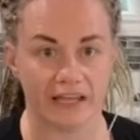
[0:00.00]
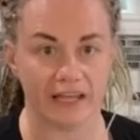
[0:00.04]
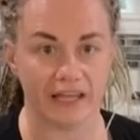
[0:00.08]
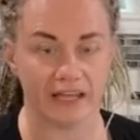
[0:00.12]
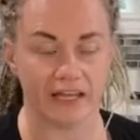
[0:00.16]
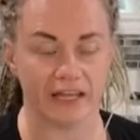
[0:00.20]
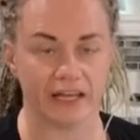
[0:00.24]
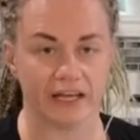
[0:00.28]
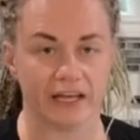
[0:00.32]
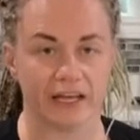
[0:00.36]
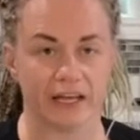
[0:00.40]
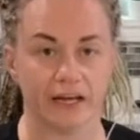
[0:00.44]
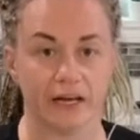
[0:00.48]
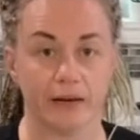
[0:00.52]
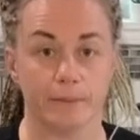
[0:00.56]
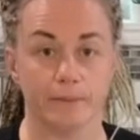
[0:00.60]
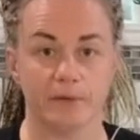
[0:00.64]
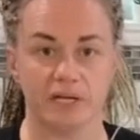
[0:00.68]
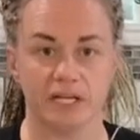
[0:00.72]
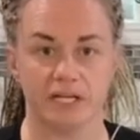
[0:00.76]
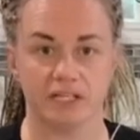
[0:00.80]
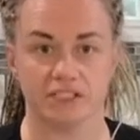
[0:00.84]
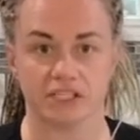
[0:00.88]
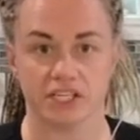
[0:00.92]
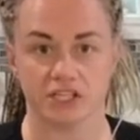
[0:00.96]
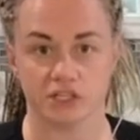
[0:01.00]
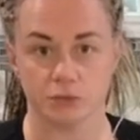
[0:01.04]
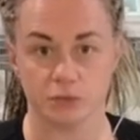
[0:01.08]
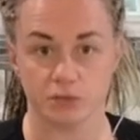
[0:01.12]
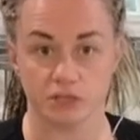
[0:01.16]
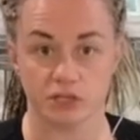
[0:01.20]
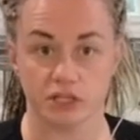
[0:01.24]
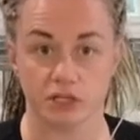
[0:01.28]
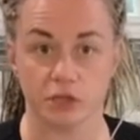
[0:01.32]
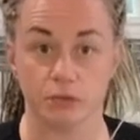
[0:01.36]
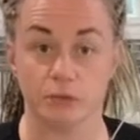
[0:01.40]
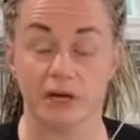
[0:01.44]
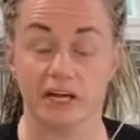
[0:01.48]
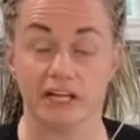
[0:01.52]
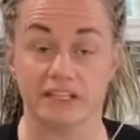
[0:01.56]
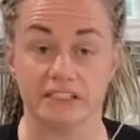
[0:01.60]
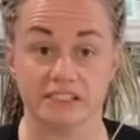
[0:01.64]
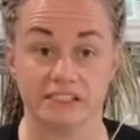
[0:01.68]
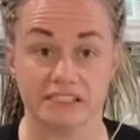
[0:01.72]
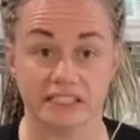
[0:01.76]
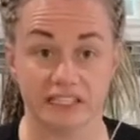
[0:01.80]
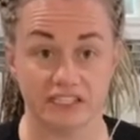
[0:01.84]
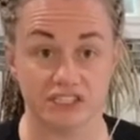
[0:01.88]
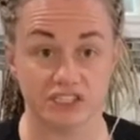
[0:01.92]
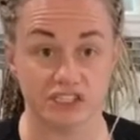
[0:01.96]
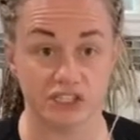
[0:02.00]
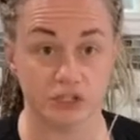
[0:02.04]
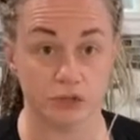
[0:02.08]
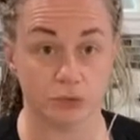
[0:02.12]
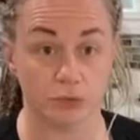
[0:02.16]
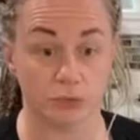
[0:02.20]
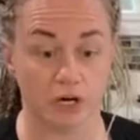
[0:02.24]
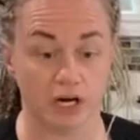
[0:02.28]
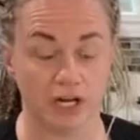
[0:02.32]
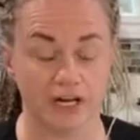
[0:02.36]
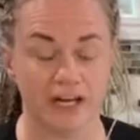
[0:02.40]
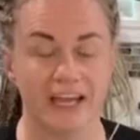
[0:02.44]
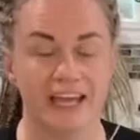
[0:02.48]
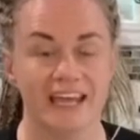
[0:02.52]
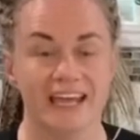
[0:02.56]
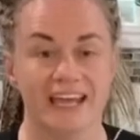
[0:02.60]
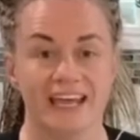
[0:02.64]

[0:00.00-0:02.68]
can be in touch with you and send you one.